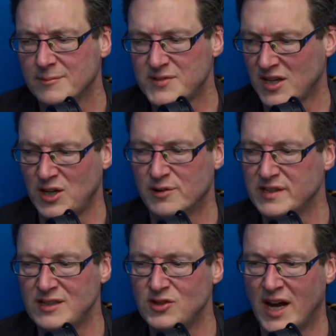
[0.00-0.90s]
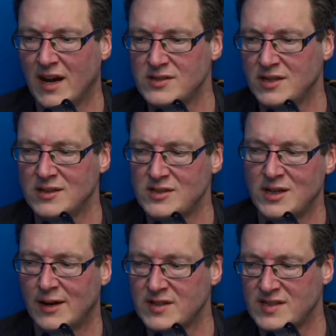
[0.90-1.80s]
security checks, so you
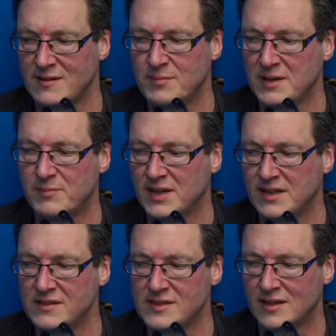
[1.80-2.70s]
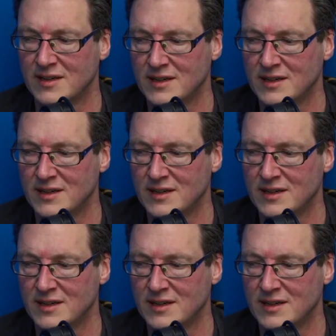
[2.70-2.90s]
don't have to send people in to